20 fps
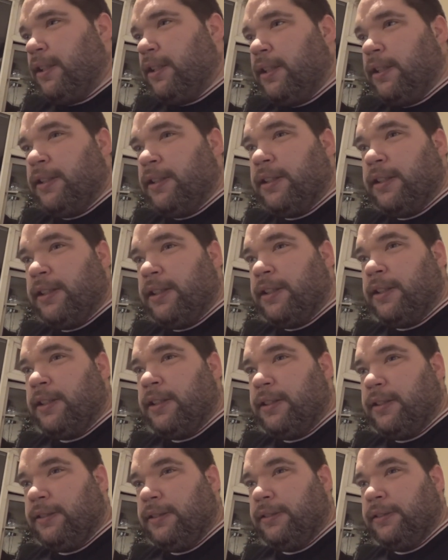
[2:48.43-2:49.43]

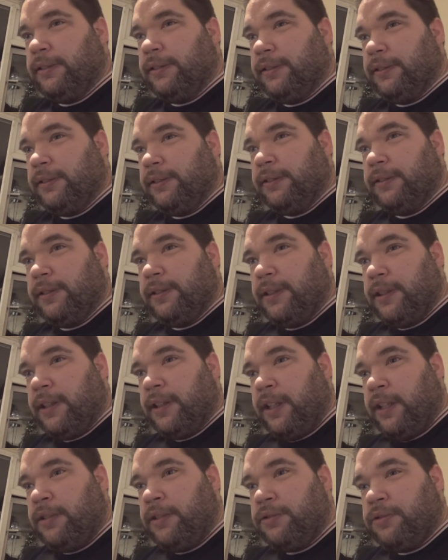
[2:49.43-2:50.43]

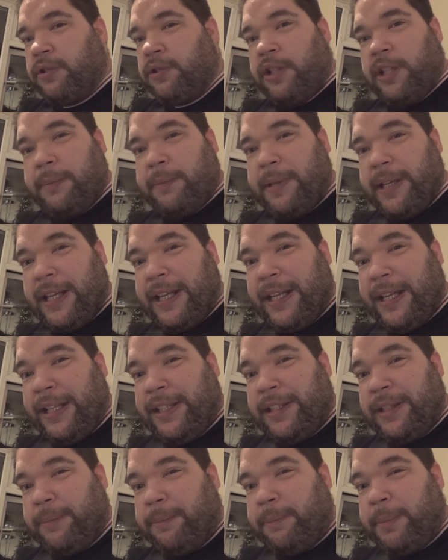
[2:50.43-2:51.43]
And trying my
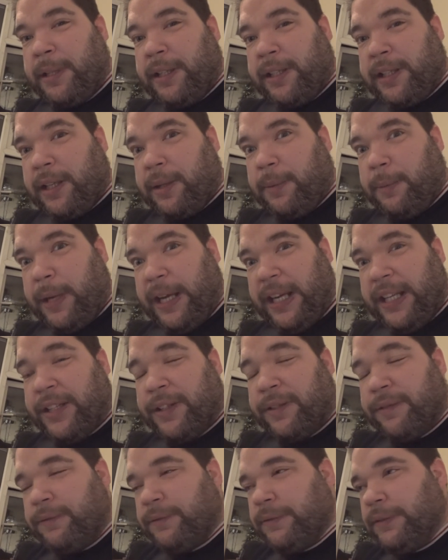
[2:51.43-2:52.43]
hand at building a
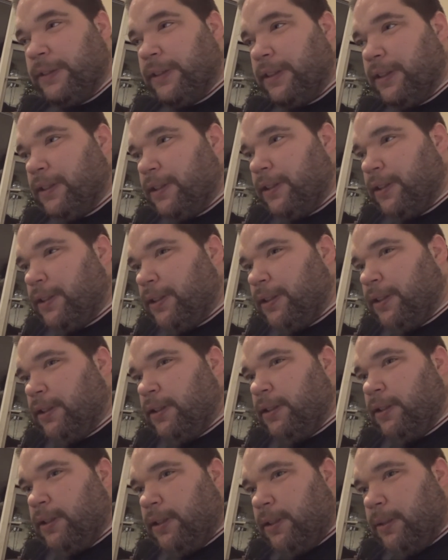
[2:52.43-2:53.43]
wheel.
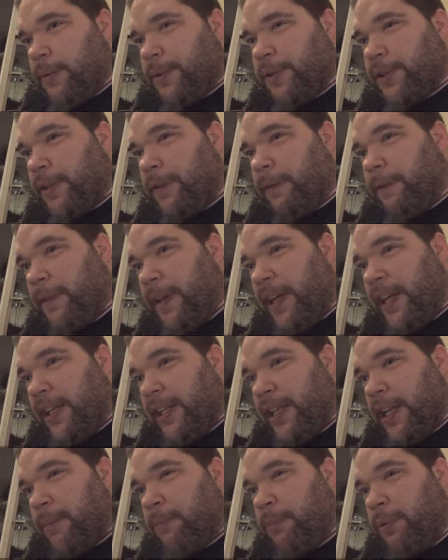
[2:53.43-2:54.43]
Which I
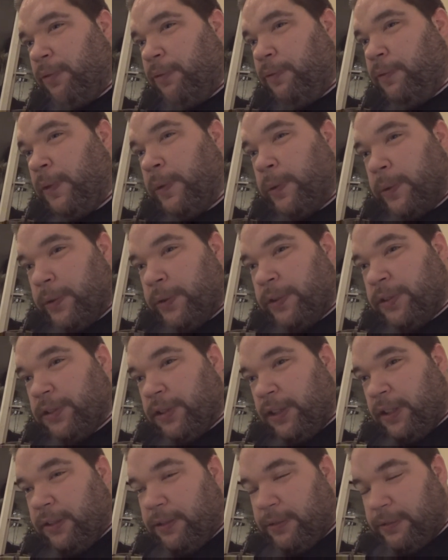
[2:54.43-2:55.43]
failed at before,
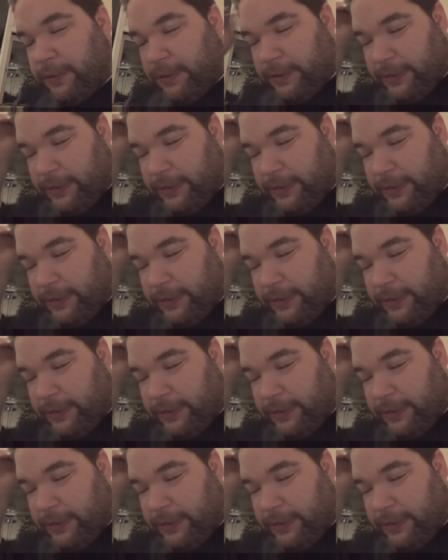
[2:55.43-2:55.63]
so